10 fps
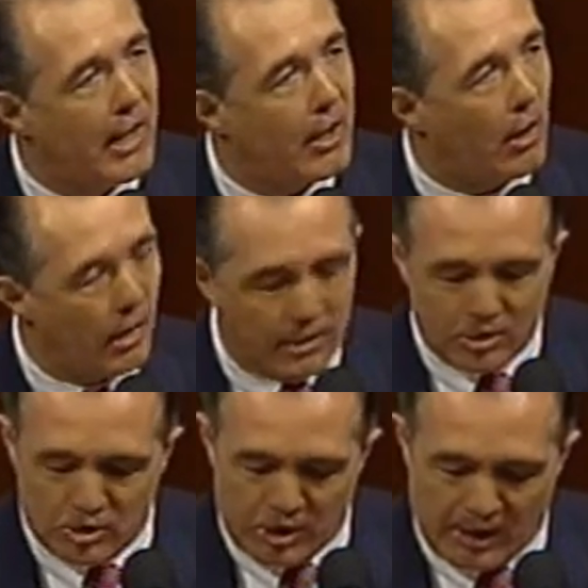an
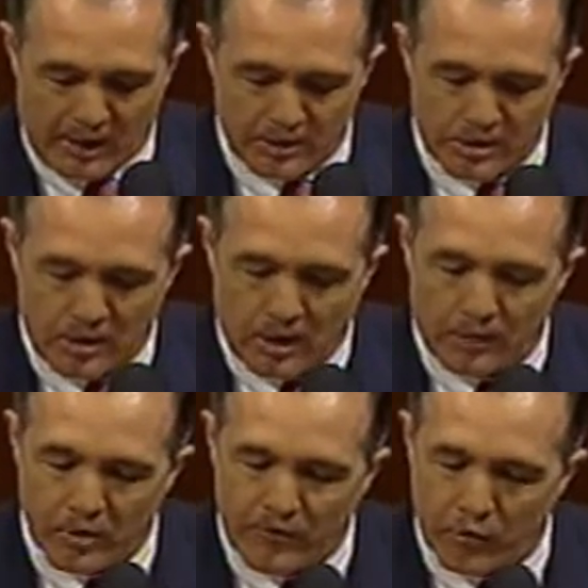honest chance
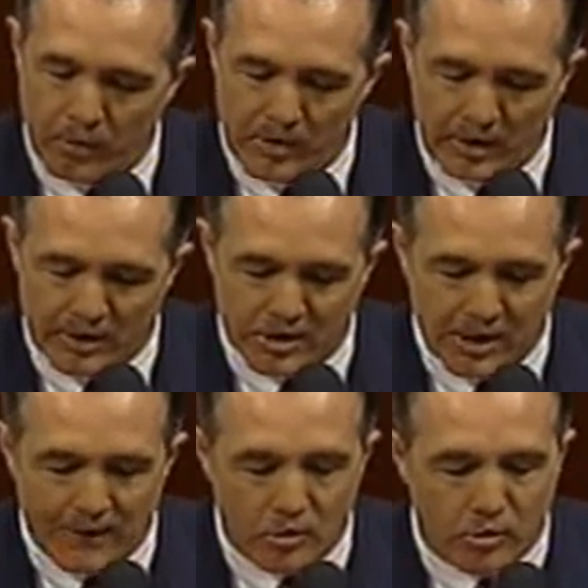of reforming and
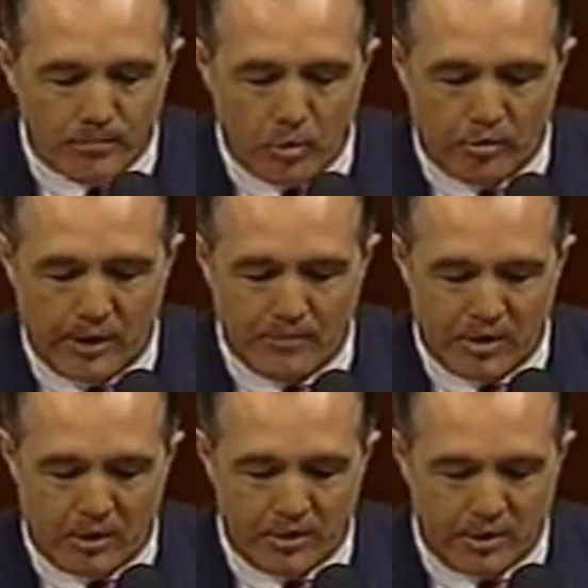saving those
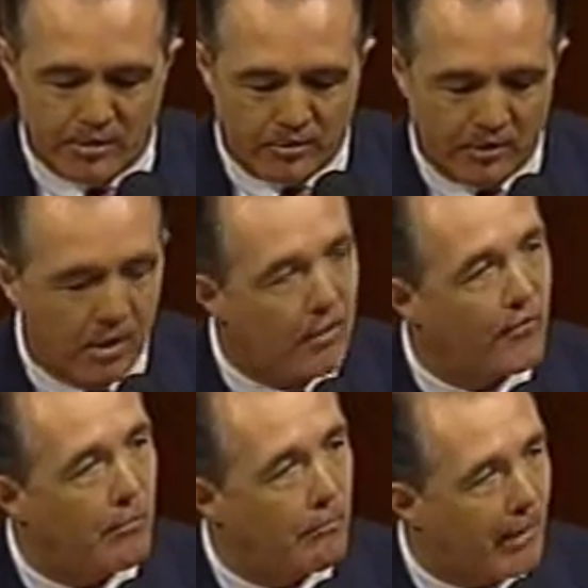programs in our country
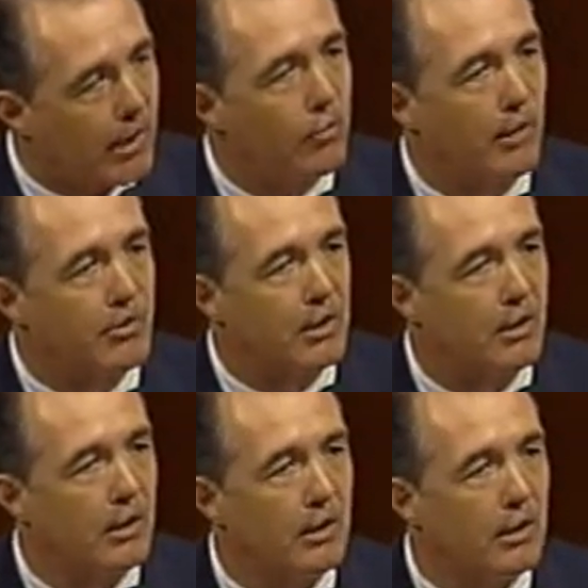from
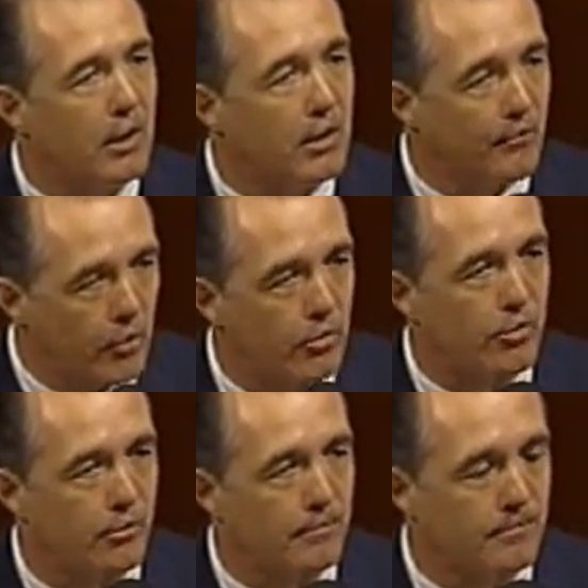bankruptcy in the
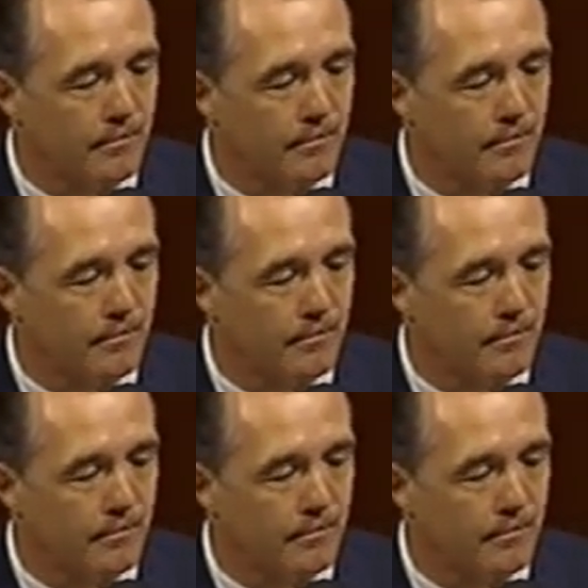future.